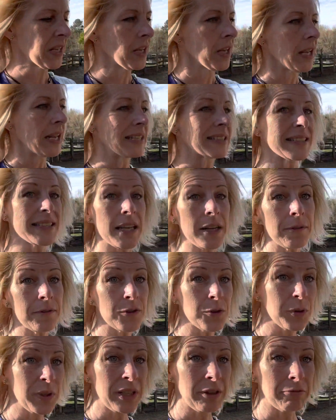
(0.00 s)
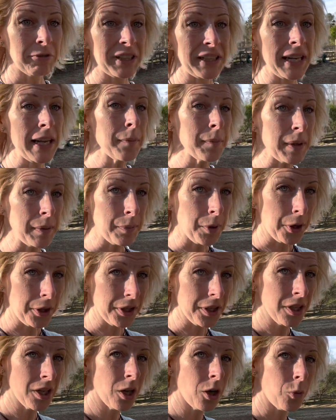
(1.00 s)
Instead of doing a renaming party,